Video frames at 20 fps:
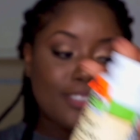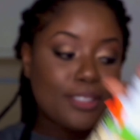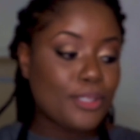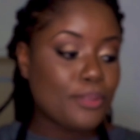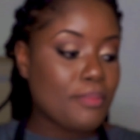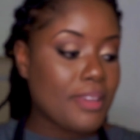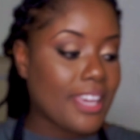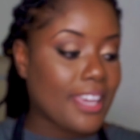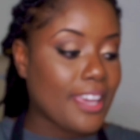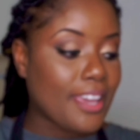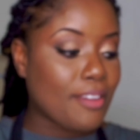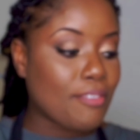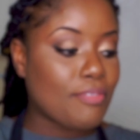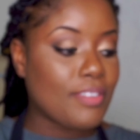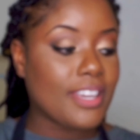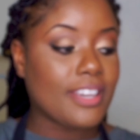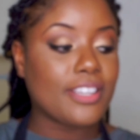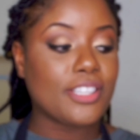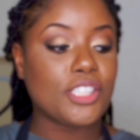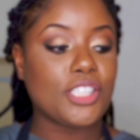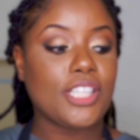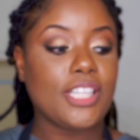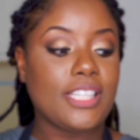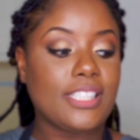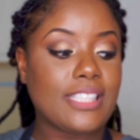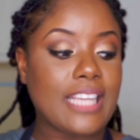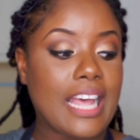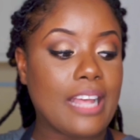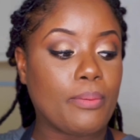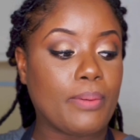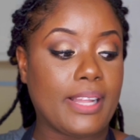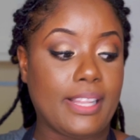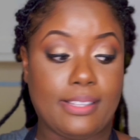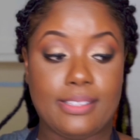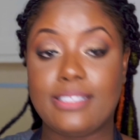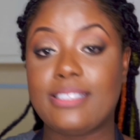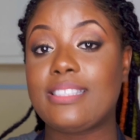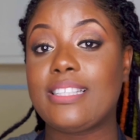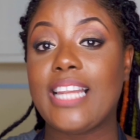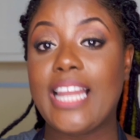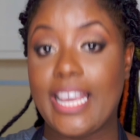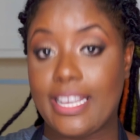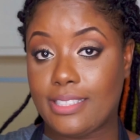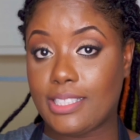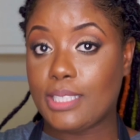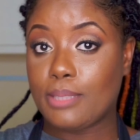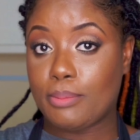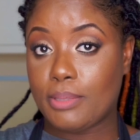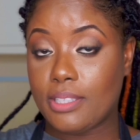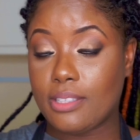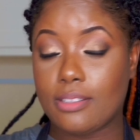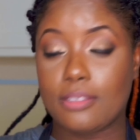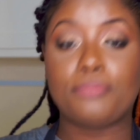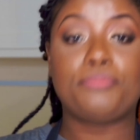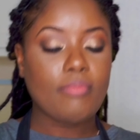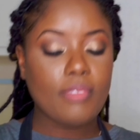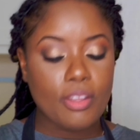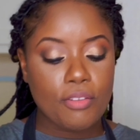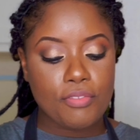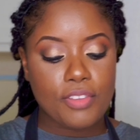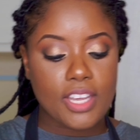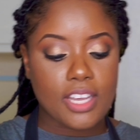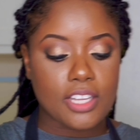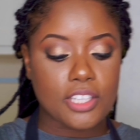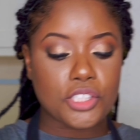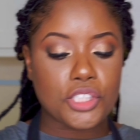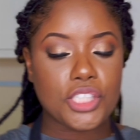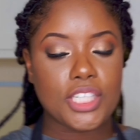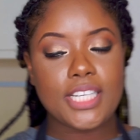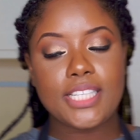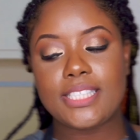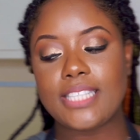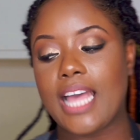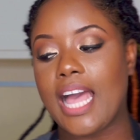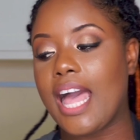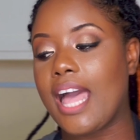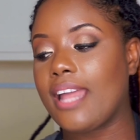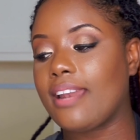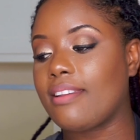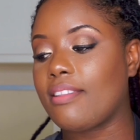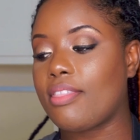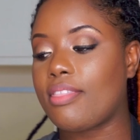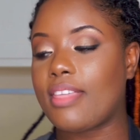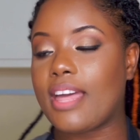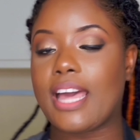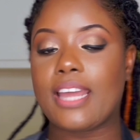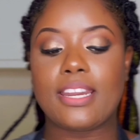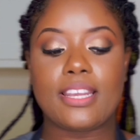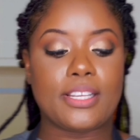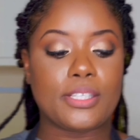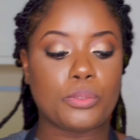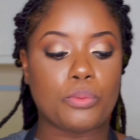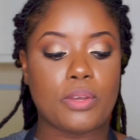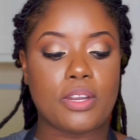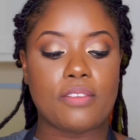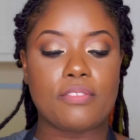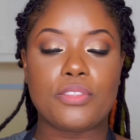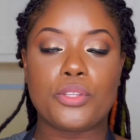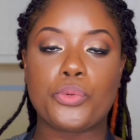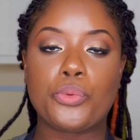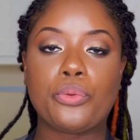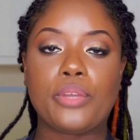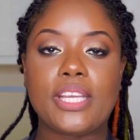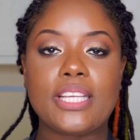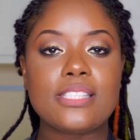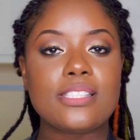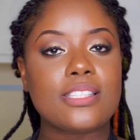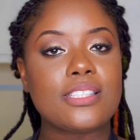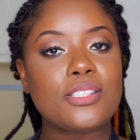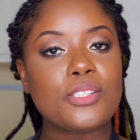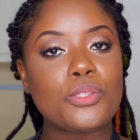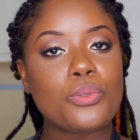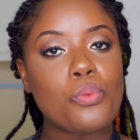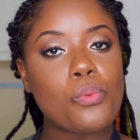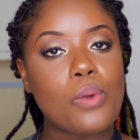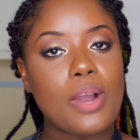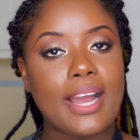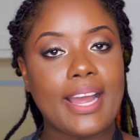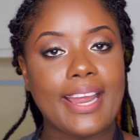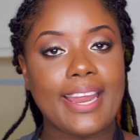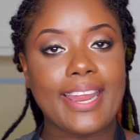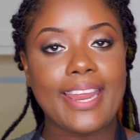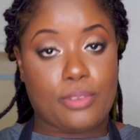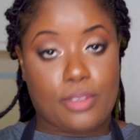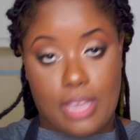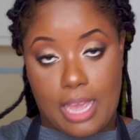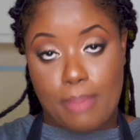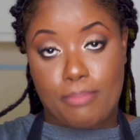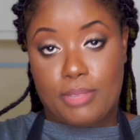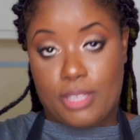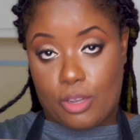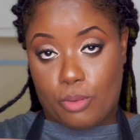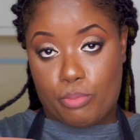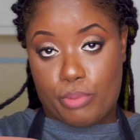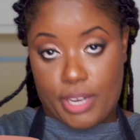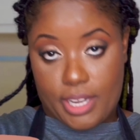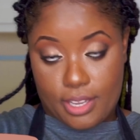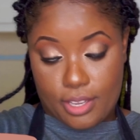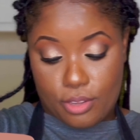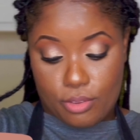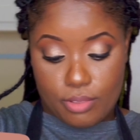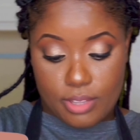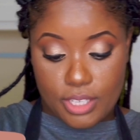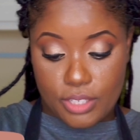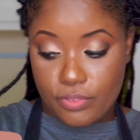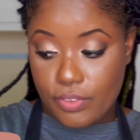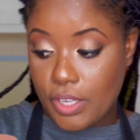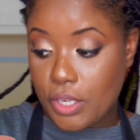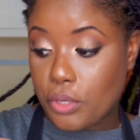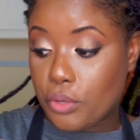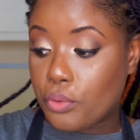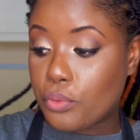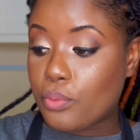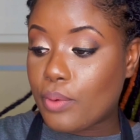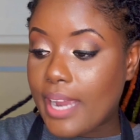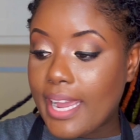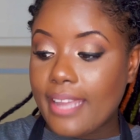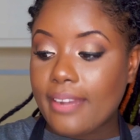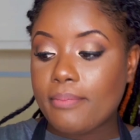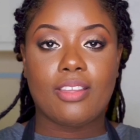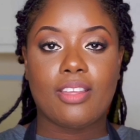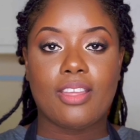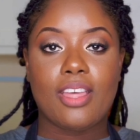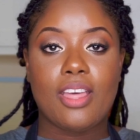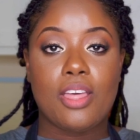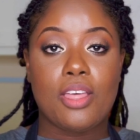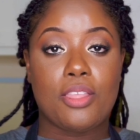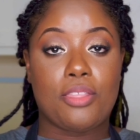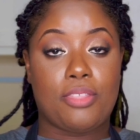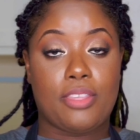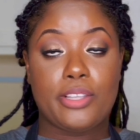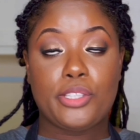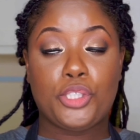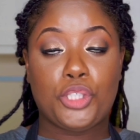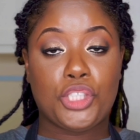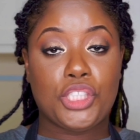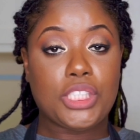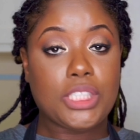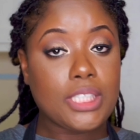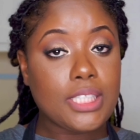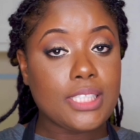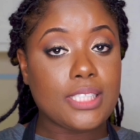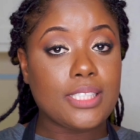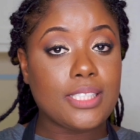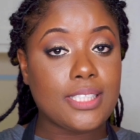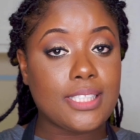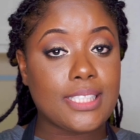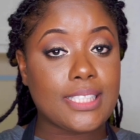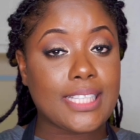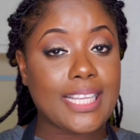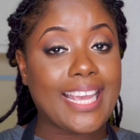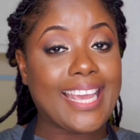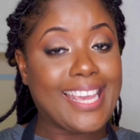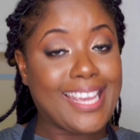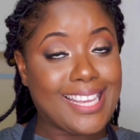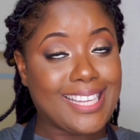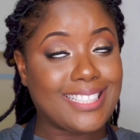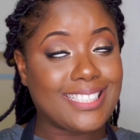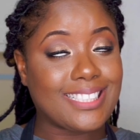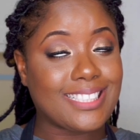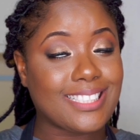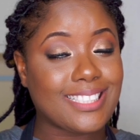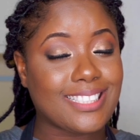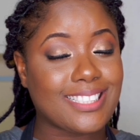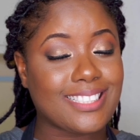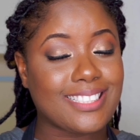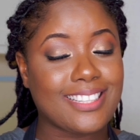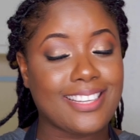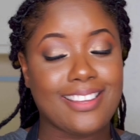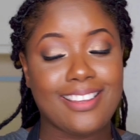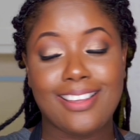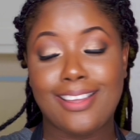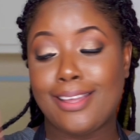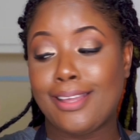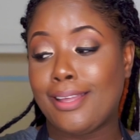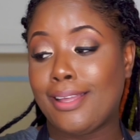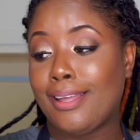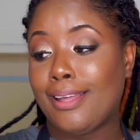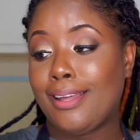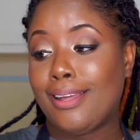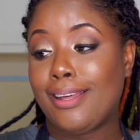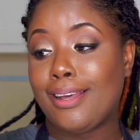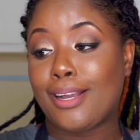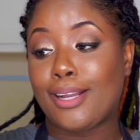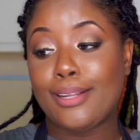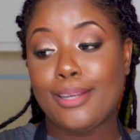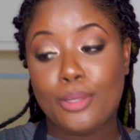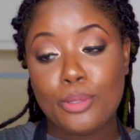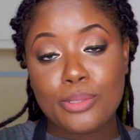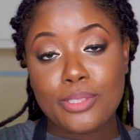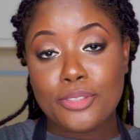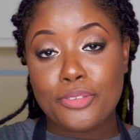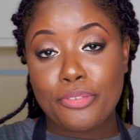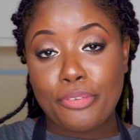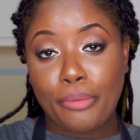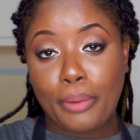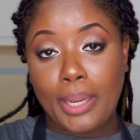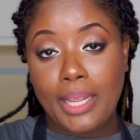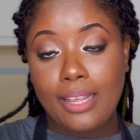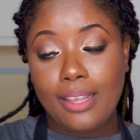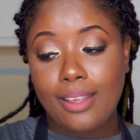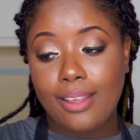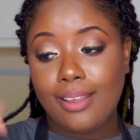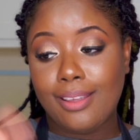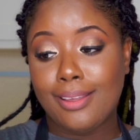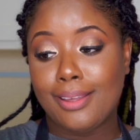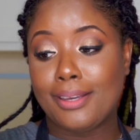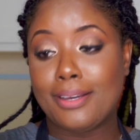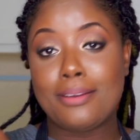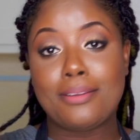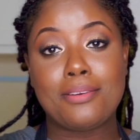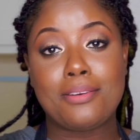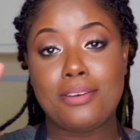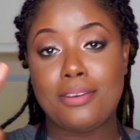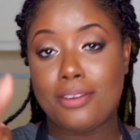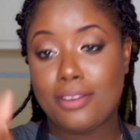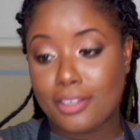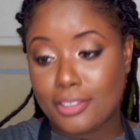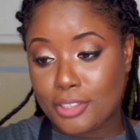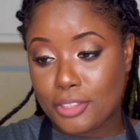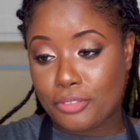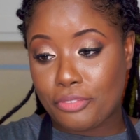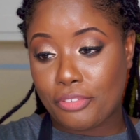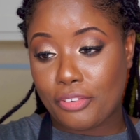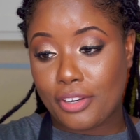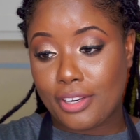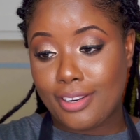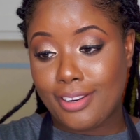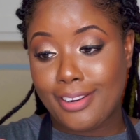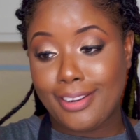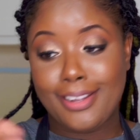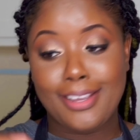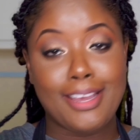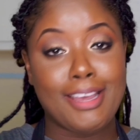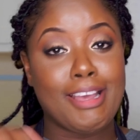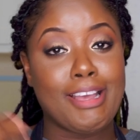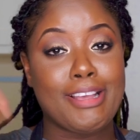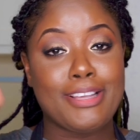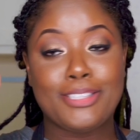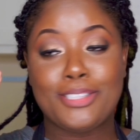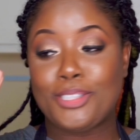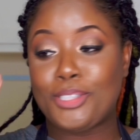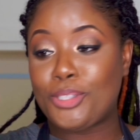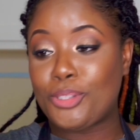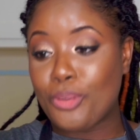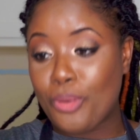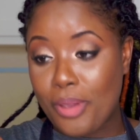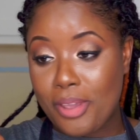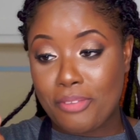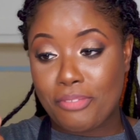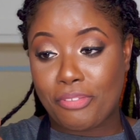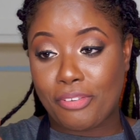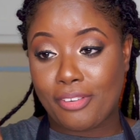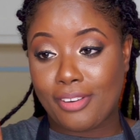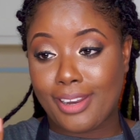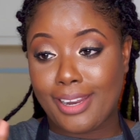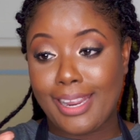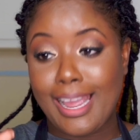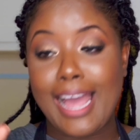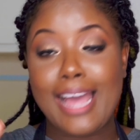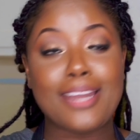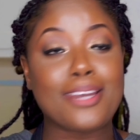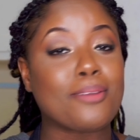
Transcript: to making vegan cheese, well, sliceable vegan cheese, and that is one of the reasons why I'm now bringing you this video, right? This cheese is gluten-free, nut-free, soy-free, and